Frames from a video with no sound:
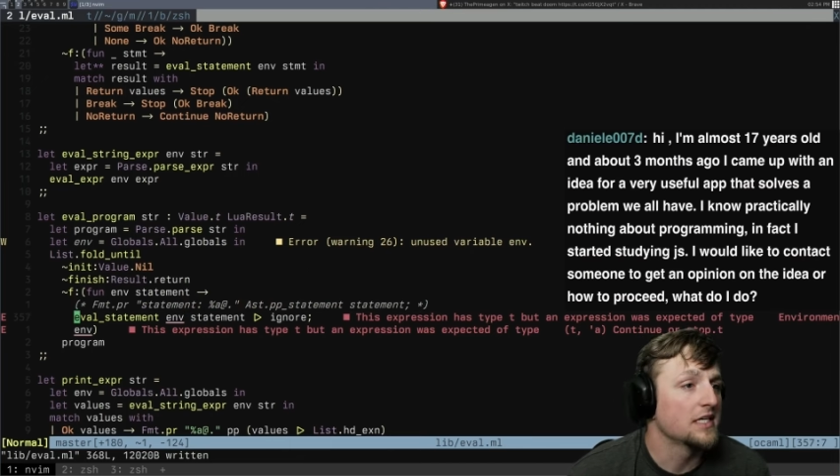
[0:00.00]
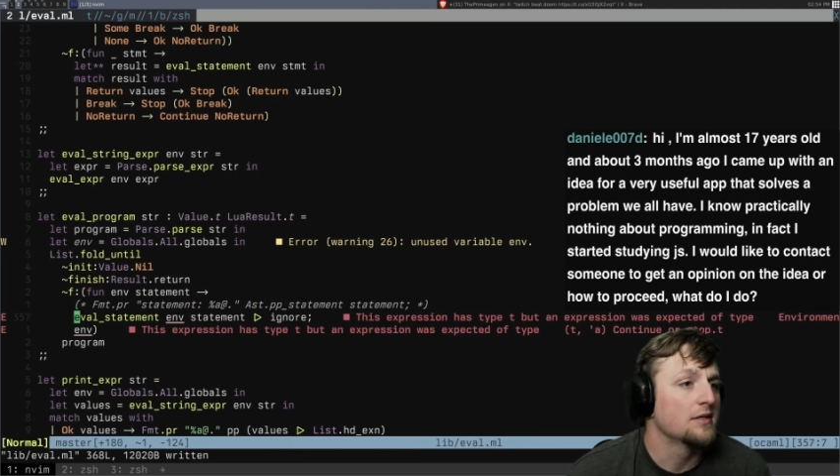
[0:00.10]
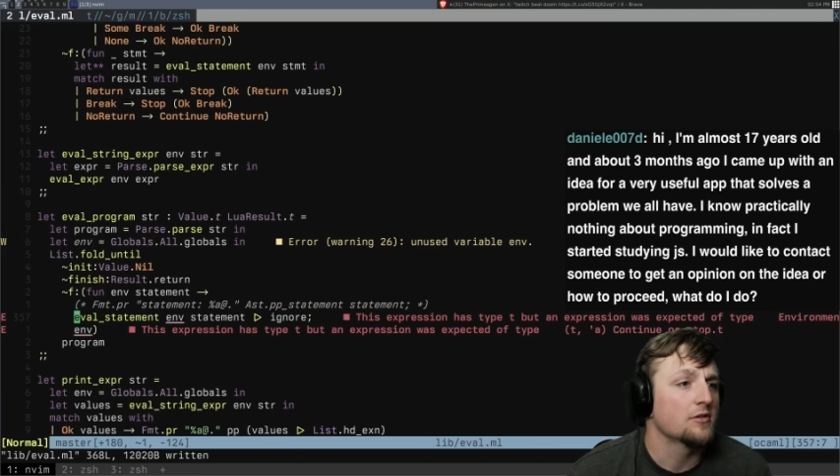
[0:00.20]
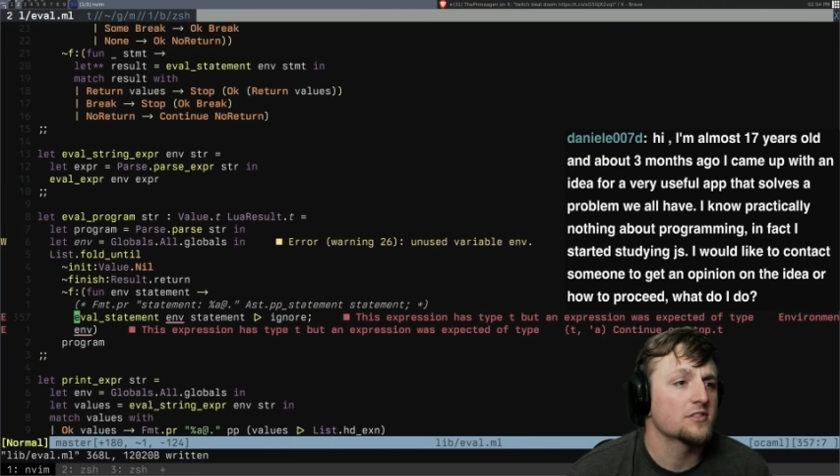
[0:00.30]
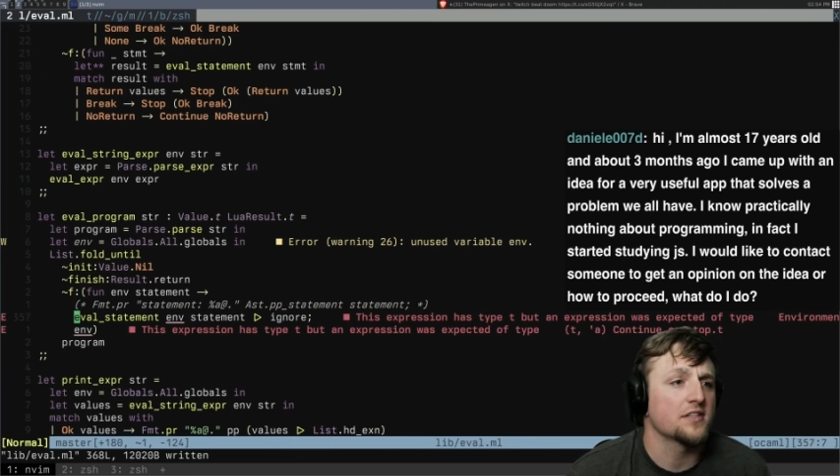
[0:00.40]

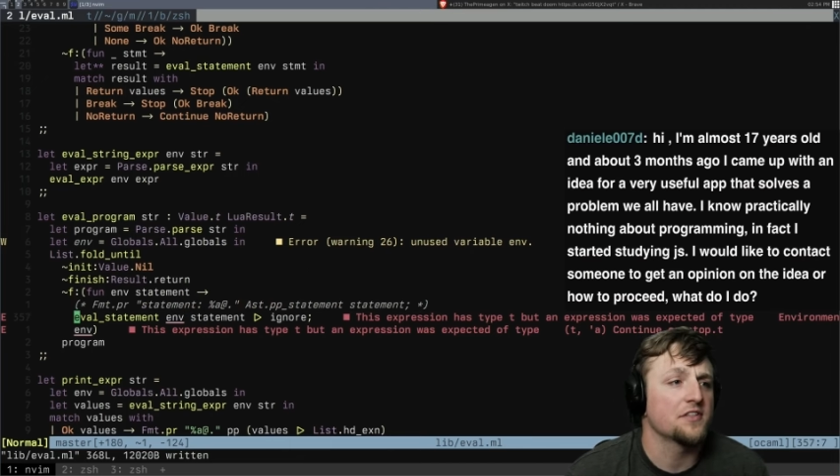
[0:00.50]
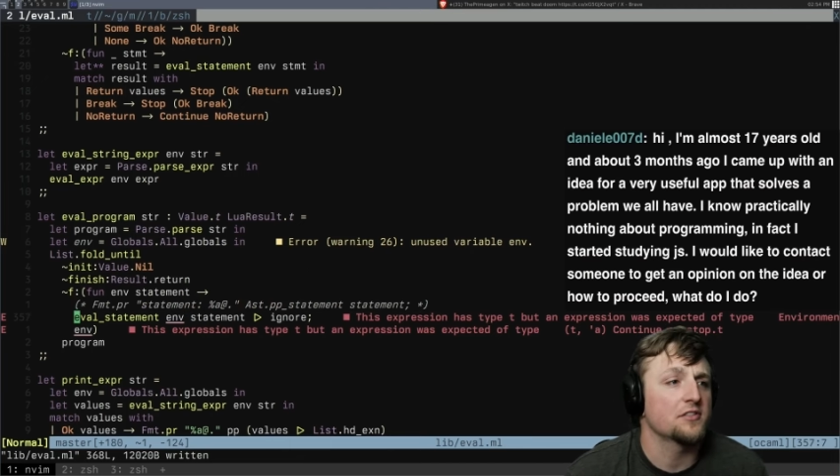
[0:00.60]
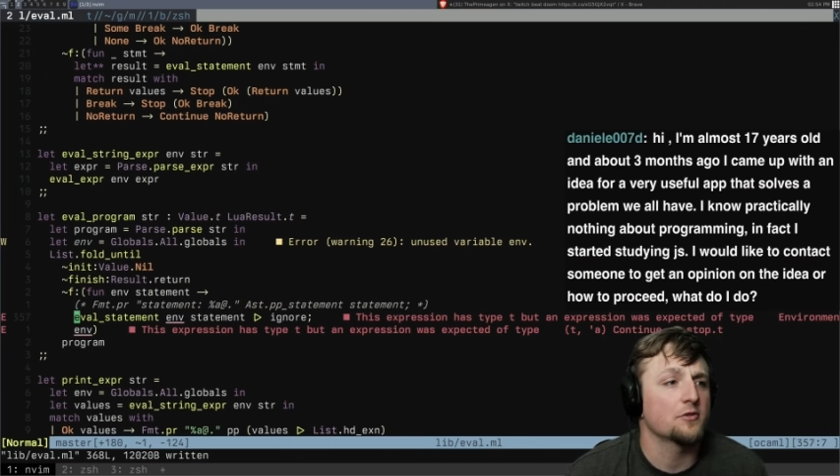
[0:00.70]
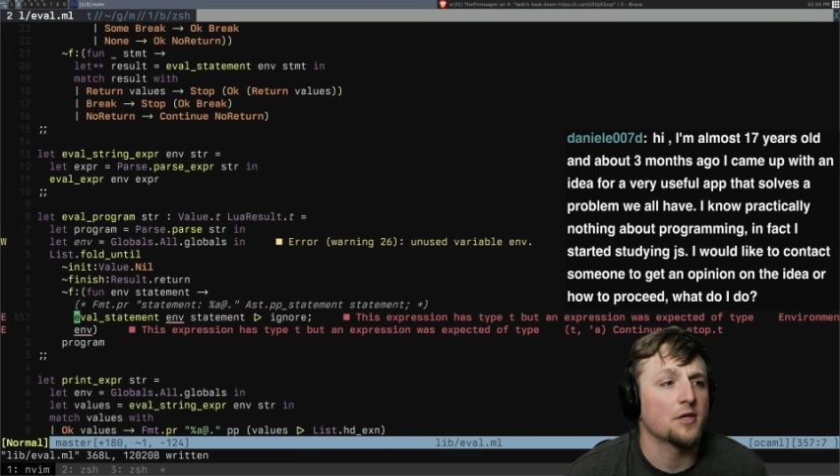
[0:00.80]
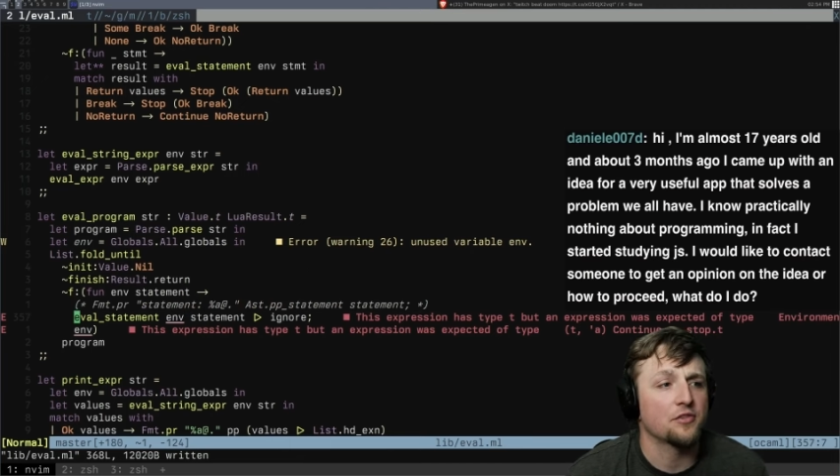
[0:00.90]
Well, 17
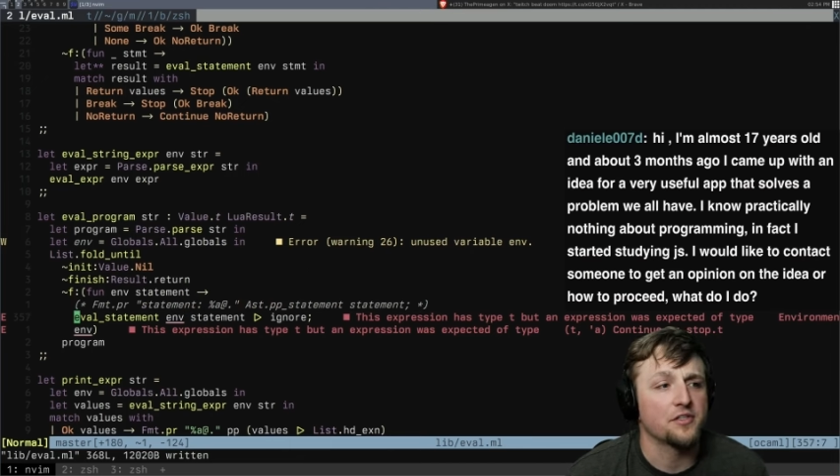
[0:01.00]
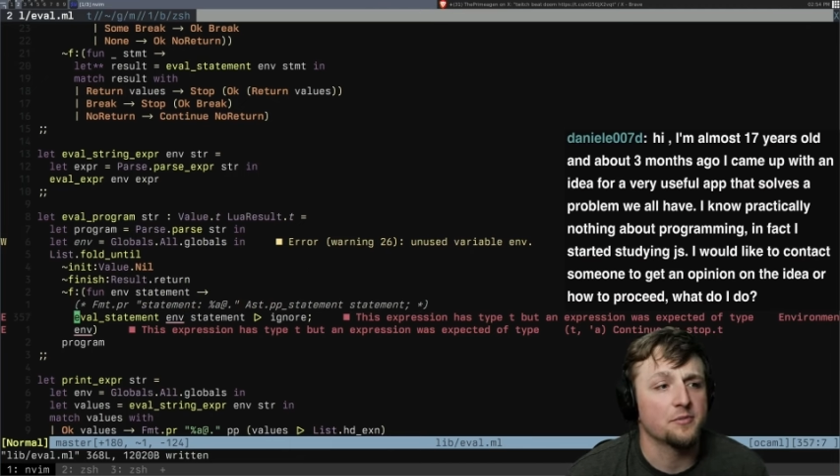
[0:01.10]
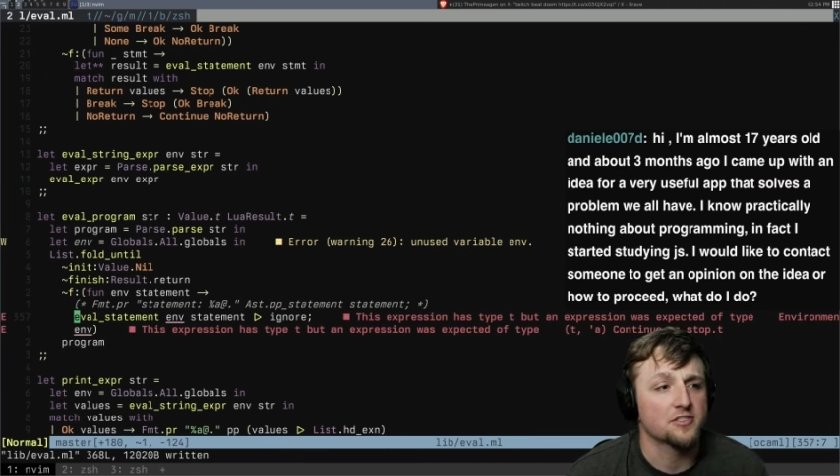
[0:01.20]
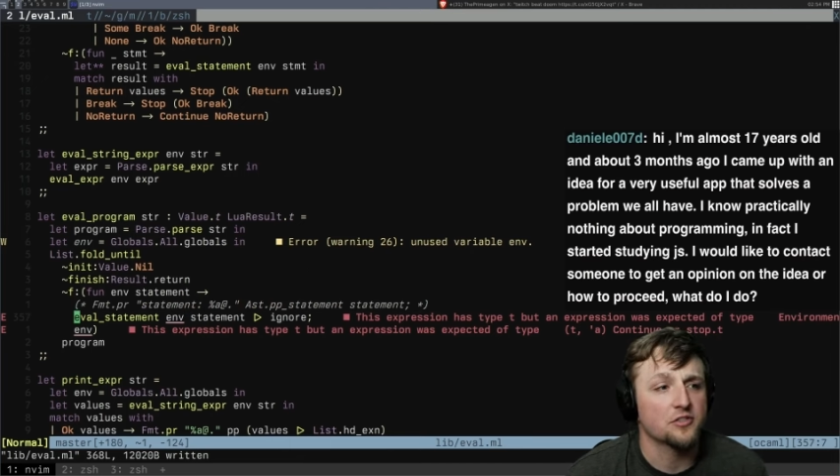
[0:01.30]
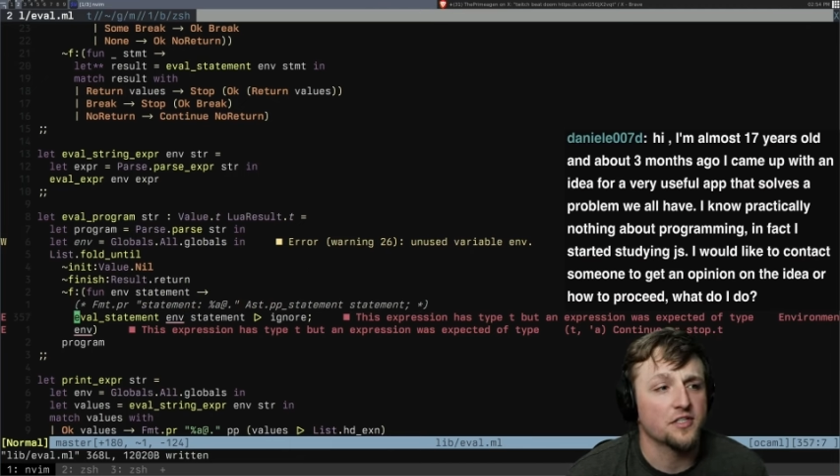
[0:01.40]
knows about 3 months ago,